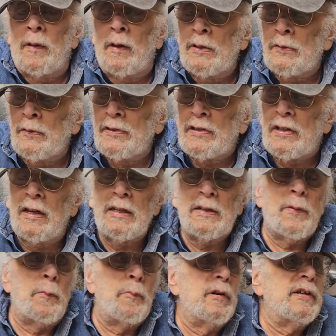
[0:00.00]
Andre is kind of
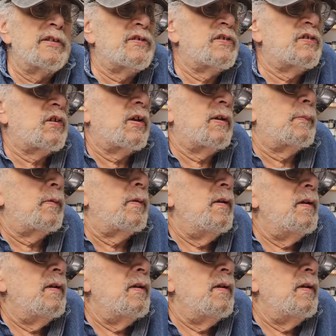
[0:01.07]
a brass disciple.